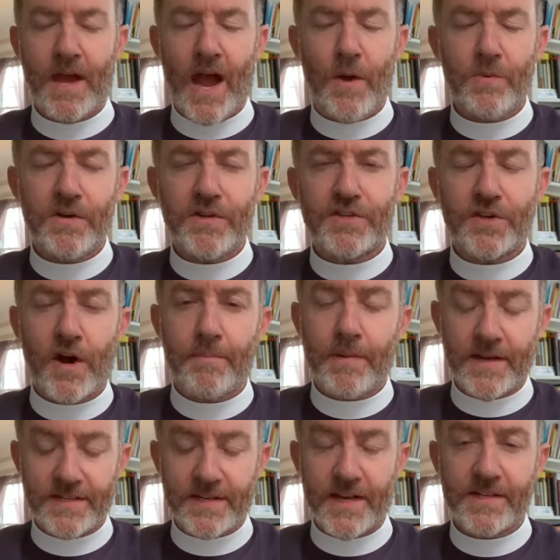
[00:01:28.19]
I want to start
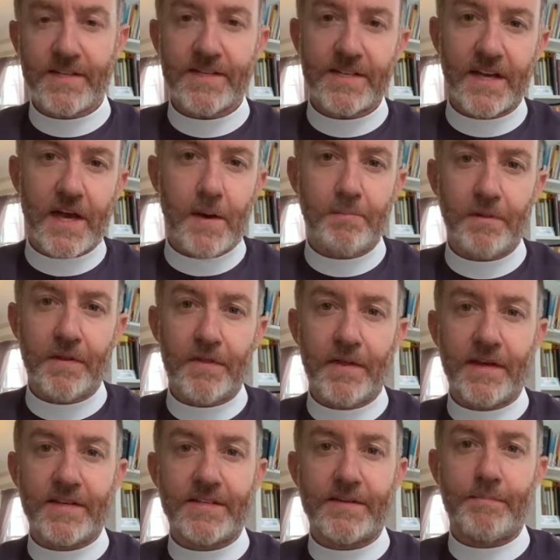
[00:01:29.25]
by saying just a couple of
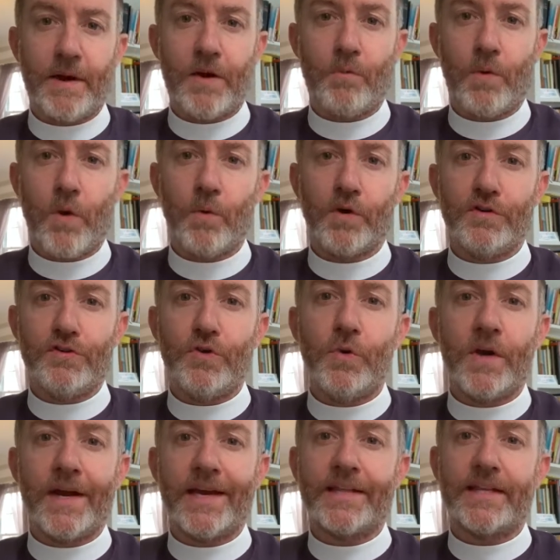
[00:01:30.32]
things about what we're
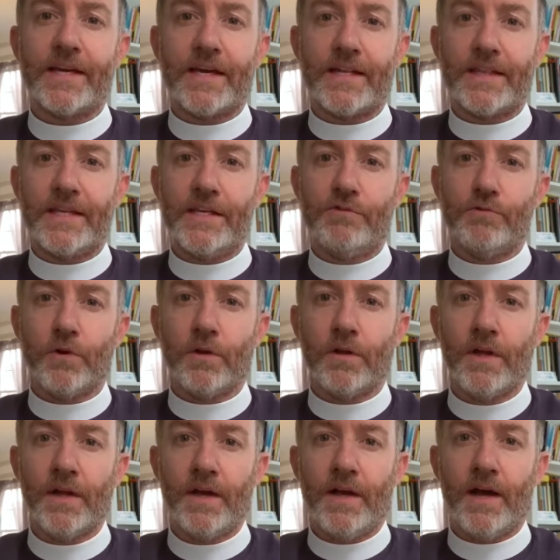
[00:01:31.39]
doing at the cathedral
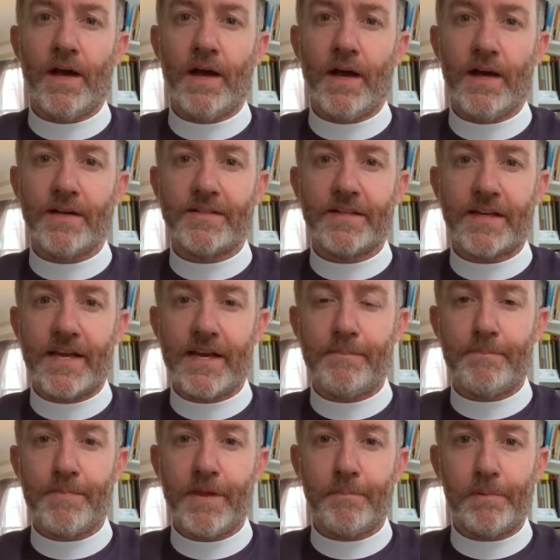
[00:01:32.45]
to
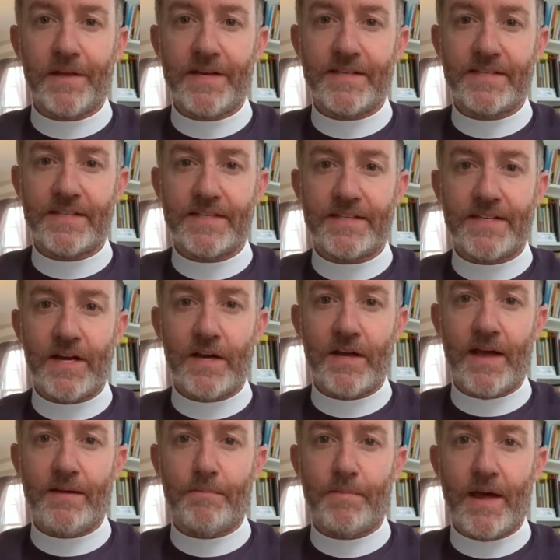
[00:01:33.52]
keep the places
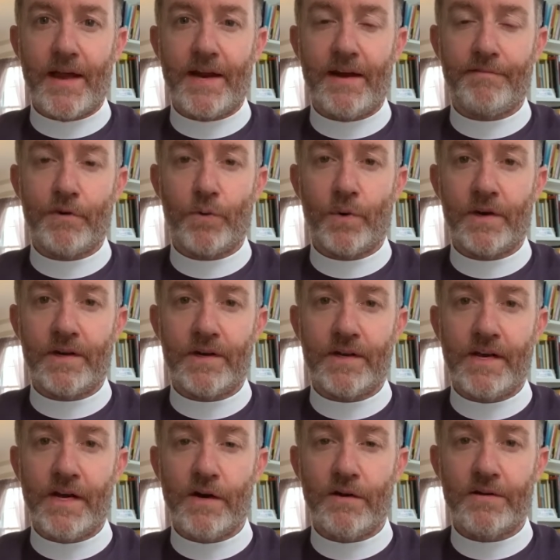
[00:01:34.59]
and everyone
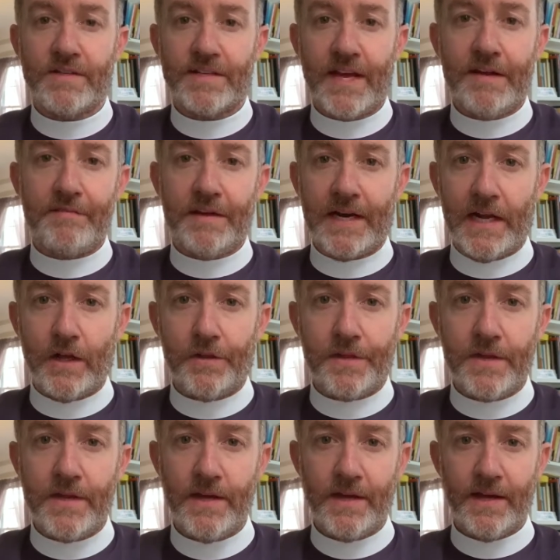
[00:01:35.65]
here safe and
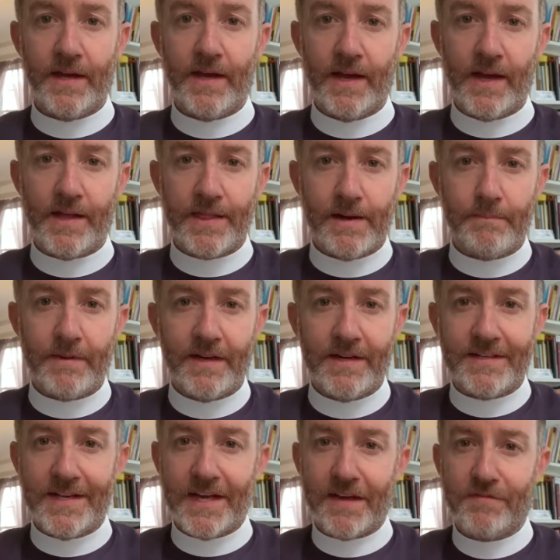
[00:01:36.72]
healthy. And then I'm going to
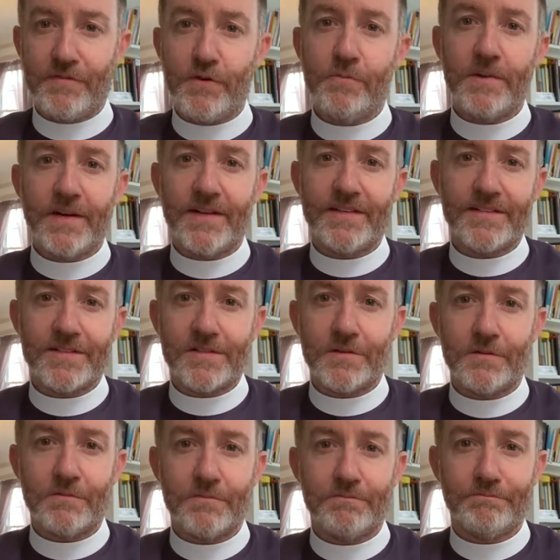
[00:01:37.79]
take a few minutes
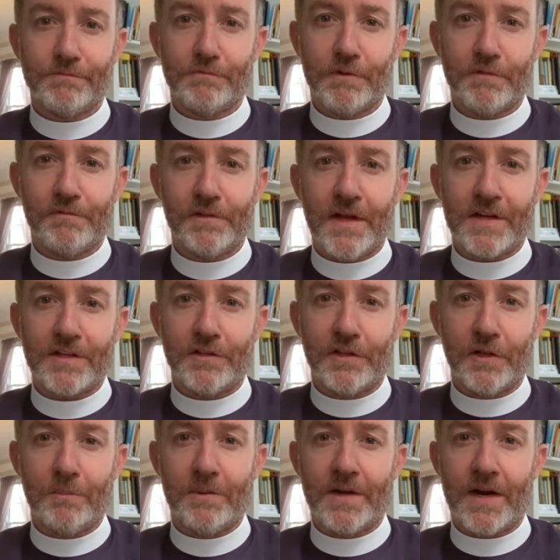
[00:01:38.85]
to reflect a
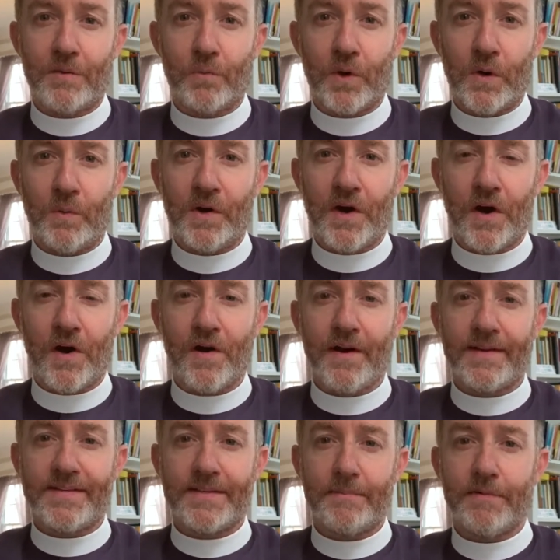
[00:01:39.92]
little bit on where we are
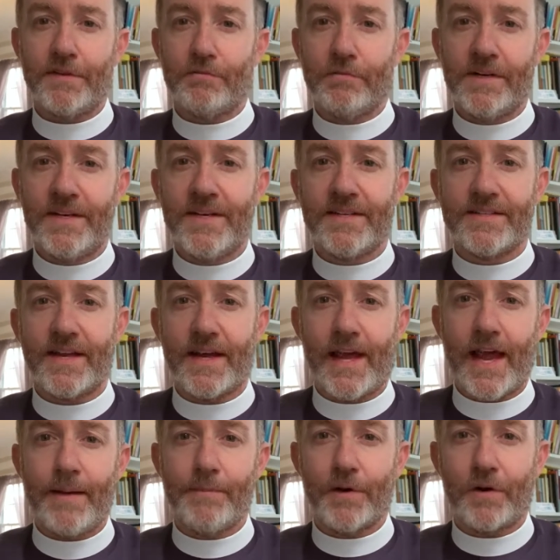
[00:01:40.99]
and some of the readings I
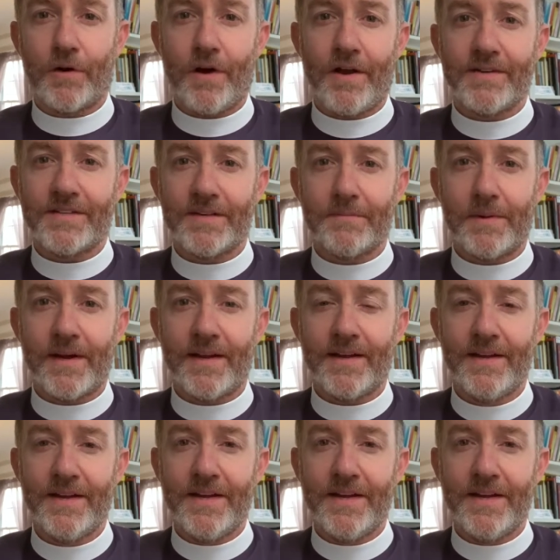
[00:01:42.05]
came across in my